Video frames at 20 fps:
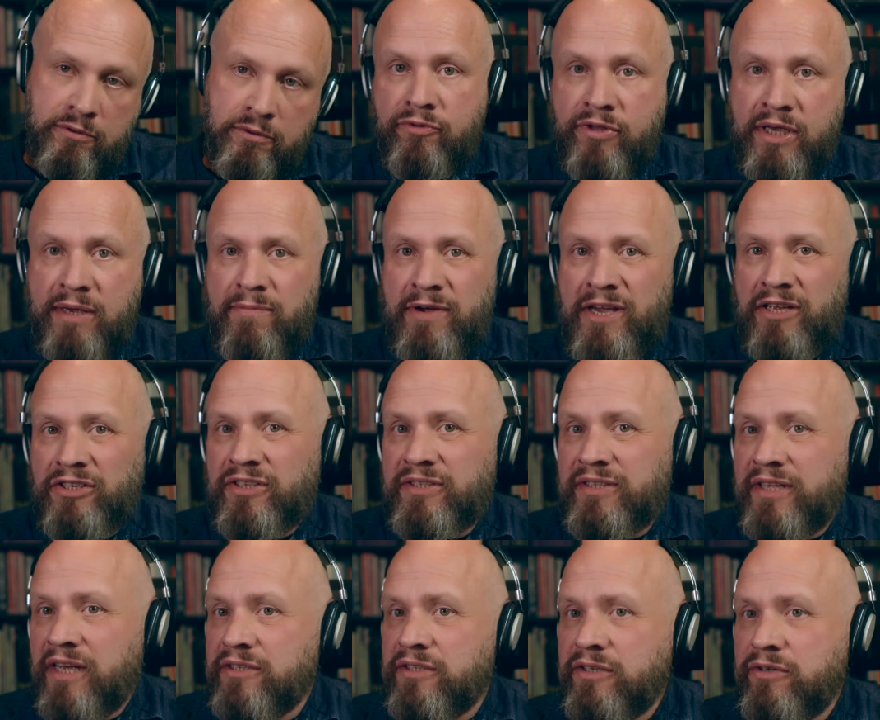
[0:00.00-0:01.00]
or they may
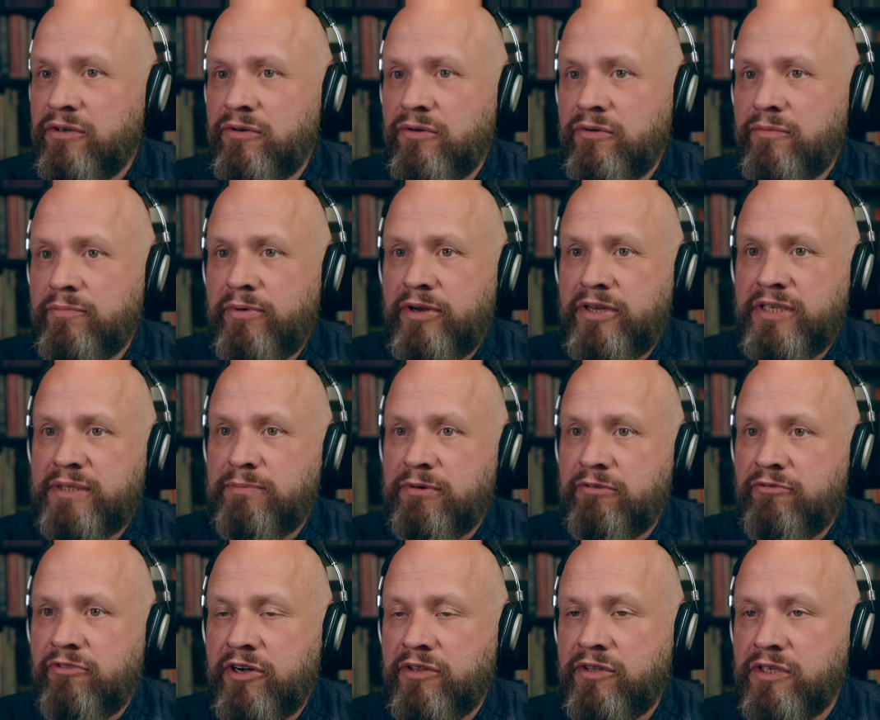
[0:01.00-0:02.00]
just ask you, please
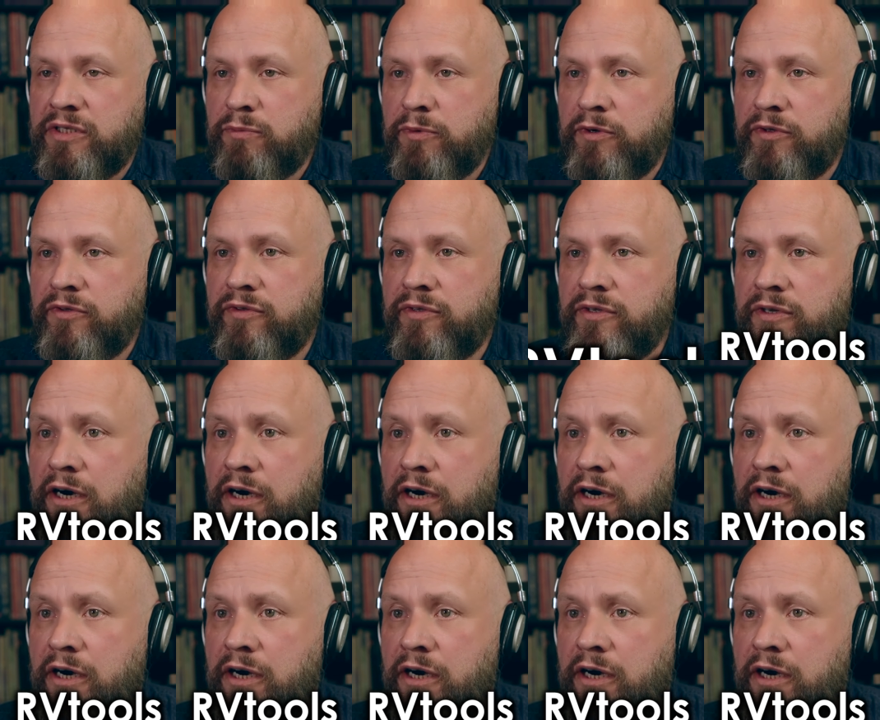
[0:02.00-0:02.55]
provide us with